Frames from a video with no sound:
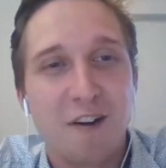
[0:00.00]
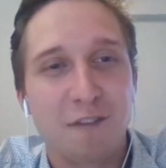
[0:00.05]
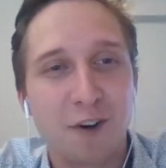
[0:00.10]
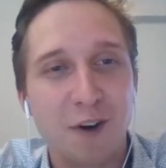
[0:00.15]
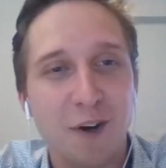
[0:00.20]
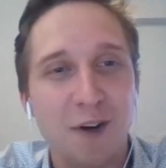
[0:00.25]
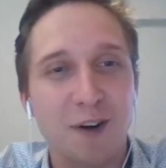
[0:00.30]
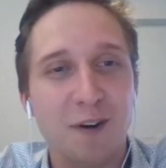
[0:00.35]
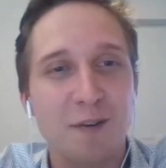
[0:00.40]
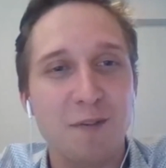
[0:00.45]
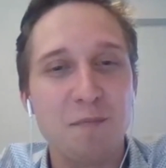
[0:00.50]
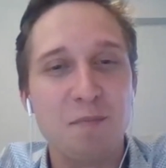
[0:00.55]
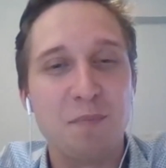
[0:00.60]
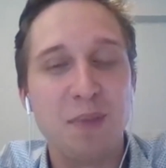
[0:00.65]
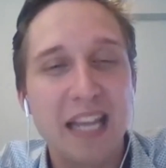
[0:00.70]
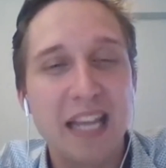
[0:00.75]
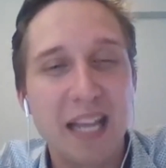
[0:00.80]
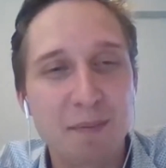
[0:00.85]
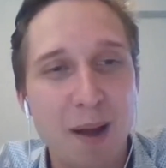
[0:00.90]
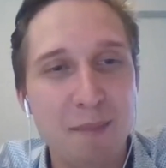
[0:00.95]
for
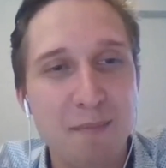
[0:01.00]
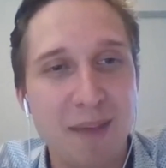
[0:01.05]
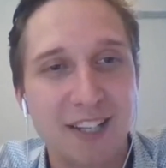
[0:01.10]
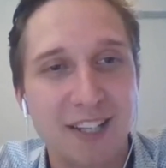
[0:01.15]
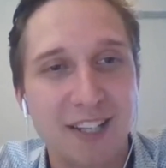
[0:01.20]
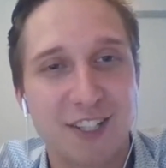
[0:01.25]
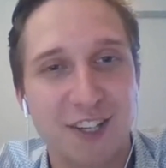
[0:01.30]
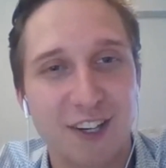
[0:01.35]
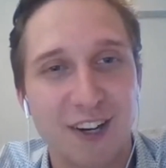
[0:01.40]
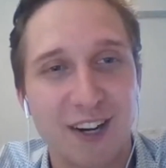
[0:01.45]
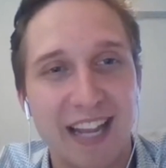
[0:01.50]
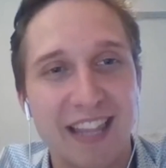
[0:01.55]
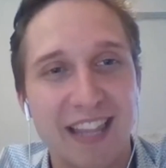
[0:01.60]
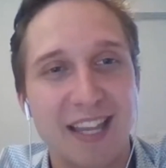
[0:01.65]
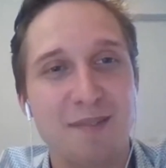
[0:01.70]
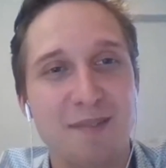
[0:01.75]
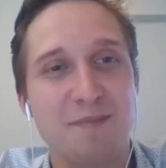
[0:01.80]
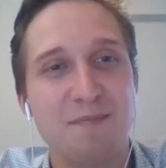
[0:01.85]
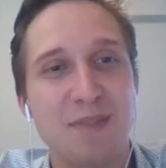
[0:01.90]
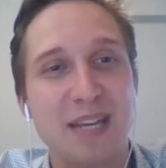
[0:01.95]
being my mentor and
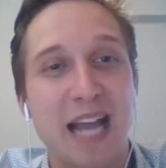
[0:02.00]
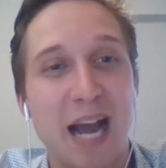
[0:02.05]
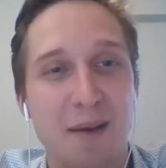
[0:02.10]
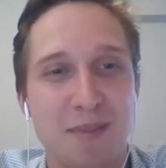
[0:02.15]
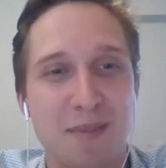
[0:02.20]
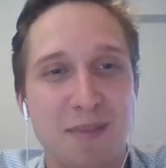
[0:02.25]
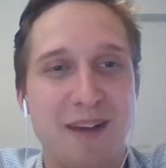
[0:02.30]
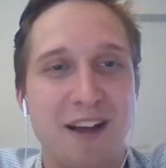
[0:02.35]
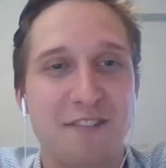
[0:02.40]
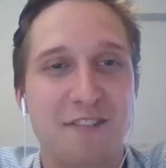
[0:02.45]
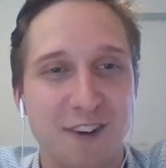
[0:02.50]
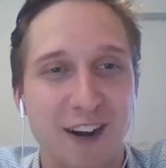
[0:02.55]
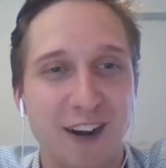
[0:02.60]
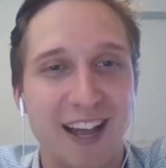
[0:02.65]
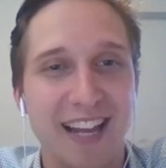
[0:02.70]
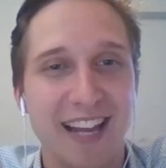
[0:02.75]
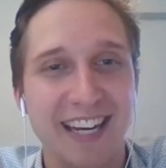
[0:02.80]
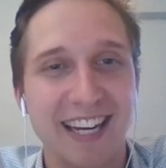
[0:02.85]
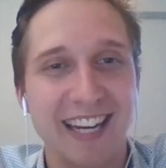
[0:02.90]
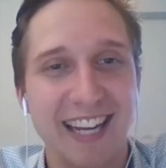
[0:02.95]
then becoming my
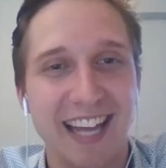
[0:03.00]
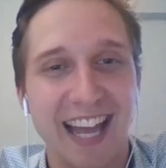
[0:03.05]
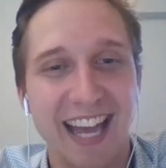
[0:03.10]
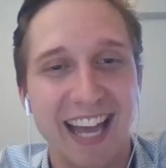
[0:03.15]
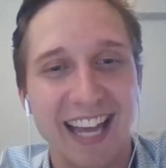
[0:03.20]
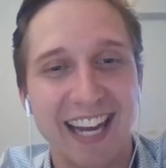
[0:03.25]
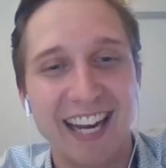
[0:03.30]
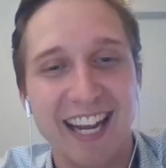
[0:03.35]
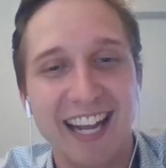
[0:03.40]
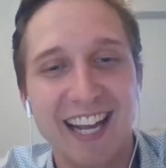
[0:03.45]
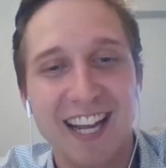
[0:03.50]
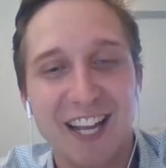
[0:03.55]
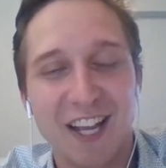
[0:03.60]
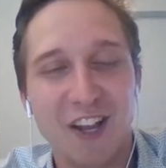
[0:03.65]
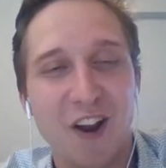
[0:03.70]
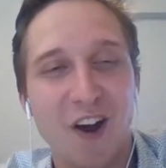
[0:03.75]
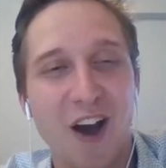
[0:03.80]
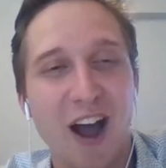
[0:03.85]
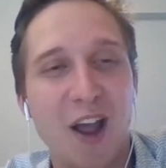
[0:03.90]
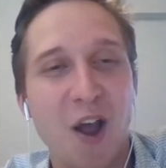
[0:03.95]
friend. And,
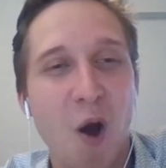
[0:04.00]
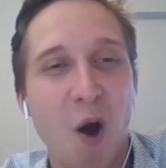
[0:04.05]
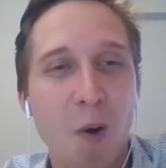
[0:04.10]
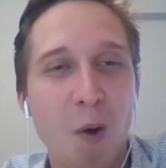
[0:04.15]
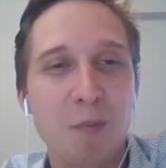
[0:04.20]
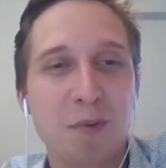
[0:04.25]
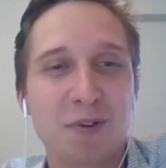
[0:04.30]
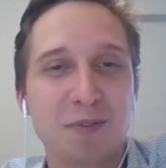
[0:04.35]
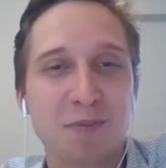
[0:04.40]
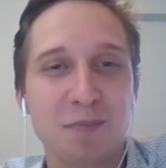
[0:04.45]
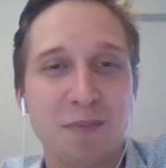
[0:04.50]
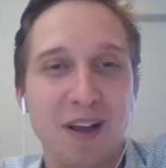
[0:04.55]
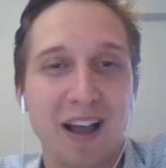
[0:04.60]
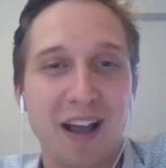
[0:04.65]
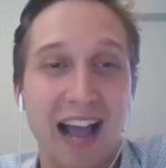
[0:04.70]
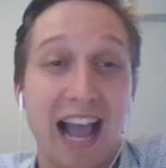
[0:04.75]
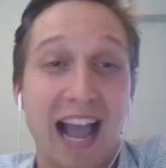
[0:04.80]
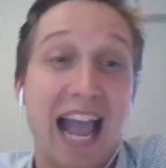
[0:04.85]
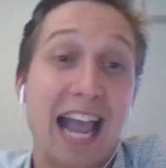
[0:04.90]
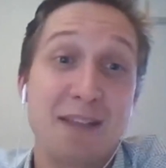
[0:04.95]
I hope,
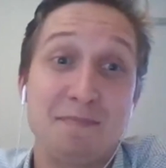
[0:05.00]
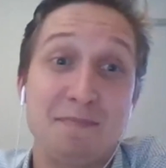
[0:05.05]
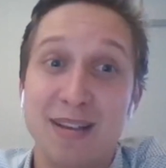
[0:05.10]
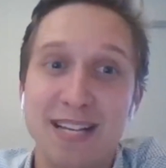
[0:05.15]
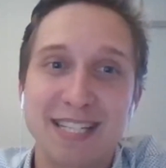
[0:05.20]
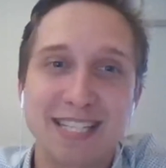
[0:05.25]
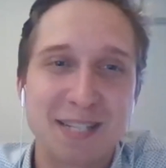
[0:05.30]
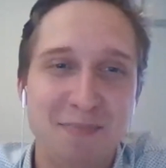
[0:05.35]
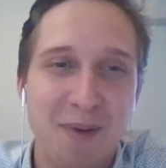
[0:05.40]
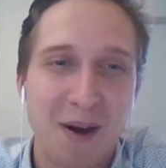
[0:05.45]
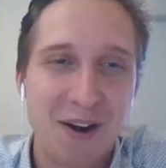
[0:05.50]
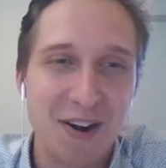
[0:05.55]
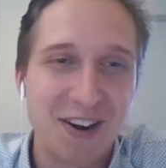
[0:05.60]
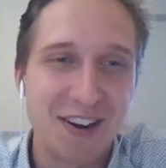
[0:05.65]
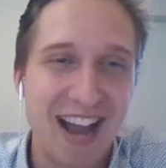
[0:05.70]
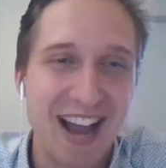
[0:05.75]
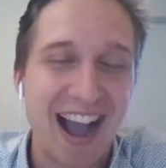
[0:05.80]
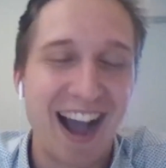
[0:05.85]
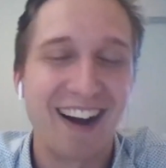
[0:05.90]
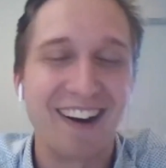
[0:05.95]
and business
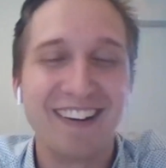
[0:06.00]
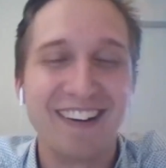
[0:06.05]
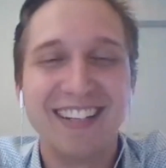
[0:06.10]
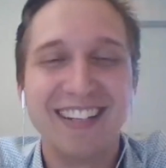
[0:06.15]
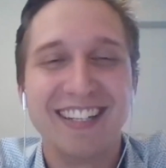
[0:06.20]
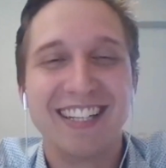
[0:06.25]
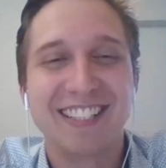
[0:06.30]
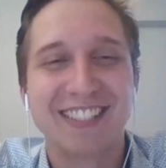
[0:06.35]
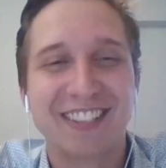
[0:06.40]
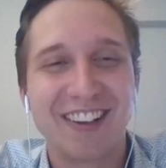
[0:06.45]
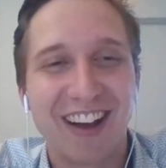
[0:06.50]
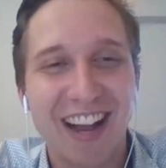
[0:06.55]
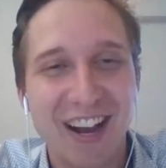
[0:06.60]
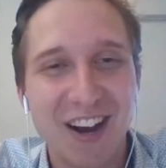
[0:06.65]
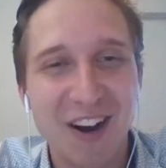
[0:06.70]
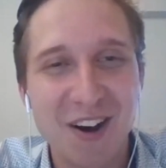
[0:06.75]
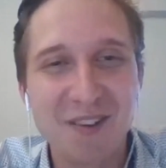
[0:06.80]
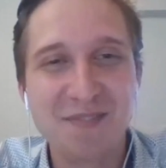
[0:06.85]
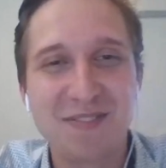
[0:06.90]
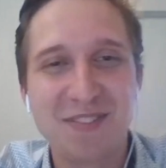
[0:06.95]
partner now. So I
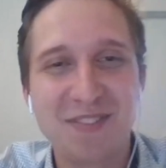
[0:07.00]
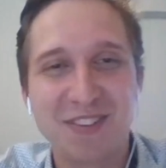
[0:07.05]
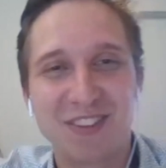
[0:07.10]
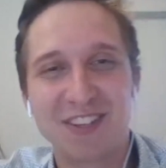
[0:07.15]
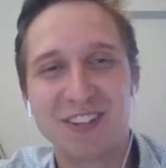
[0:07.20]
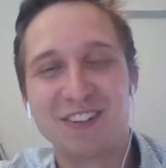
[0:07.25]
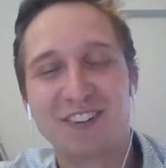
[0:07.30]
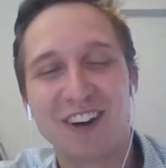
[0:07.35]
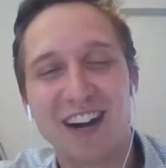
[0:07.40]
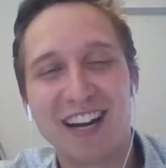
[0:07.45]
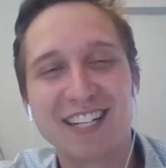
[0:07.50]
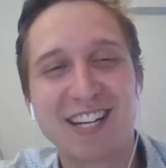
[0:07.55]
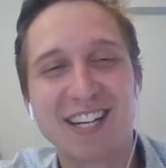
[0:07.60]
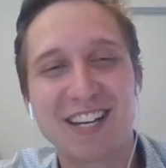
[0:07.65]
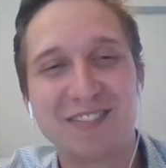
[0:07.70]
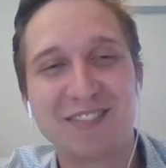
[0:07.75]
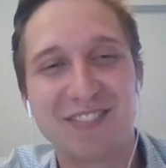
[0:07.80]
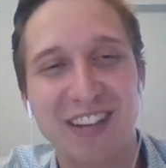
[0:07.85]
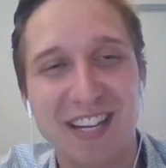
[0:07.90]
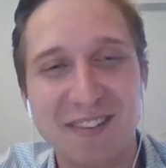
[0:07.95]
hope through
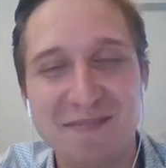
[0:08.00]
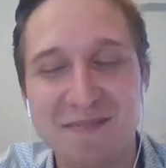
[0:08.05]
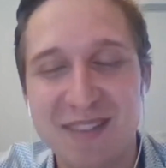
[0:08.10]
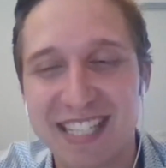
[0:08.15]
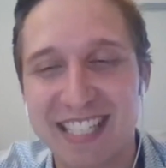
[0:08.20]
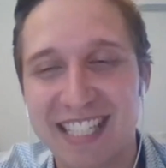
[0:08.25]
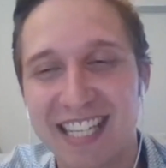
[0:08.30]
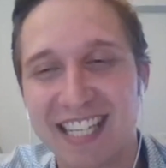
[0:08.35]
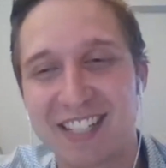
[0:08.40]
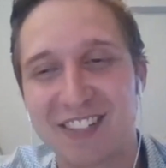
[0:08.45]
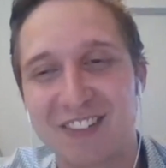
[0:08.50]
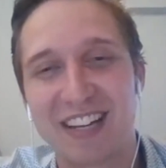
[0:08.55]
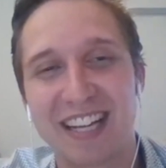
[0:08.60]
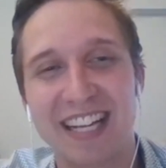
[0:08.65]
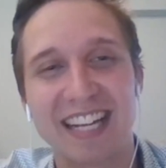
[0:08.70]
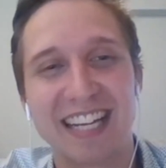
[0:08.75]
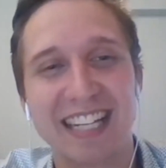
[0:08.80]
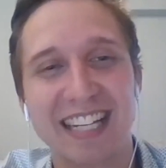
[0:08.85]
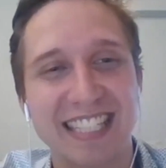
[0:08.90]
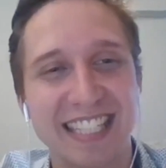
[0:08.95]
friendship and business, we
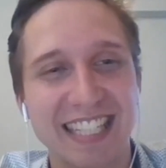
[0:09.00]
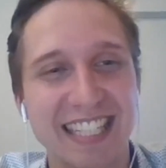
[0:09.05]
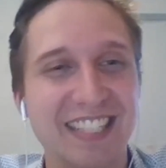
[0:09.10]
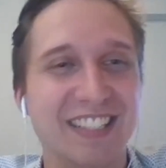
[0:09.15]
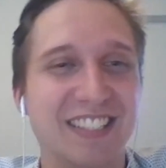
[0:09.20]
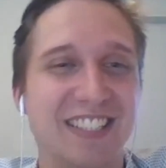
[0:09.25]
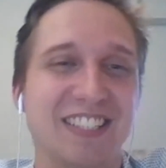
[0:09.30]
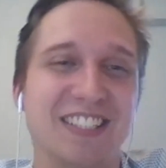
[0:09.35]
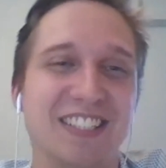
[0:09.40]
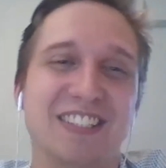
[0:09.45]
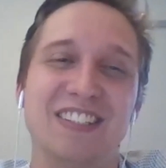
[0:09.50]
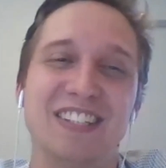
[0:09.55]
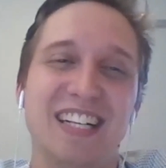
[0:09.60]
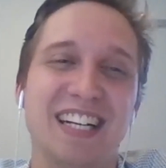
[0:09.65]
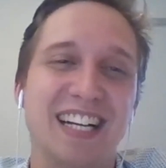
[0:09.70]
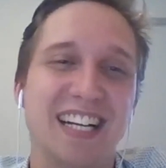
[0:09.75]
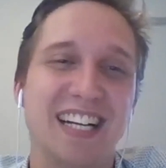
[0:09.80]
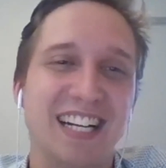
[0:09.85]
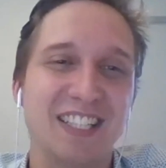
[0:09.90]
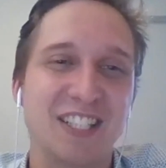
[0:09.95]
can continue to
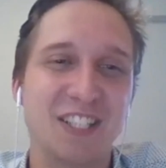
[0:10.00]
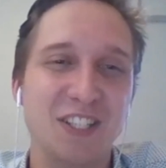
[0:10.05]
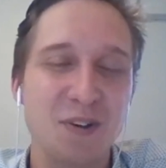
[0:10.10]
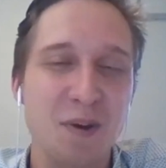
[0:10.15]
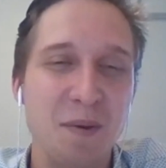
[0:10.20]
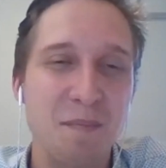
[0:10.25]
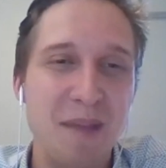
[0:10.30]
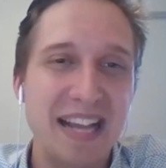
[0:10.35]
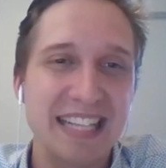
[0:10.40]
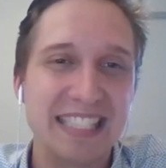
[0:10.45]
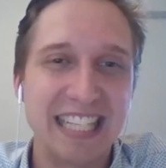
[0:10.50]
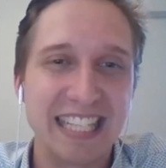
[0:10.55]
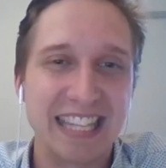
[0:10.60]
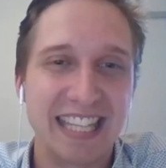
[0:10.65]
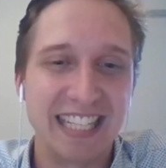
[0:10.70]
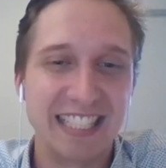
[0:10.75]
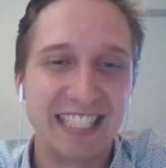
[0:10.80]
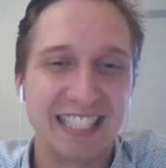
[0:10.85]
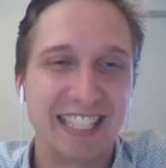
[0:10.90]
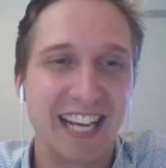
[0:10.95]
do amazing
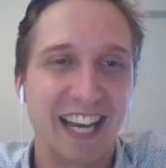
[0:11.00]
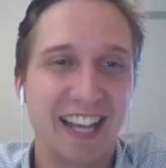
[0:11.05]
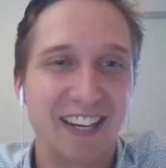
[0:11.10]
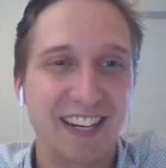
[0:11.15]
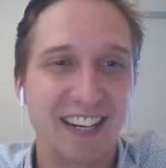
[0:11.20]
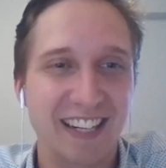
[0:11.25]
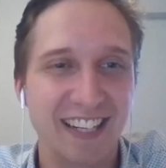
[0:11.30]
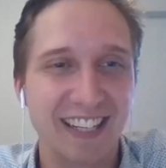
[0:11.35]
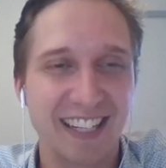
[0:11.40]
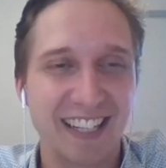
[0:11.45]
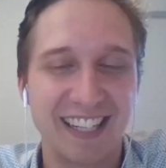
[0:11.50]
things together.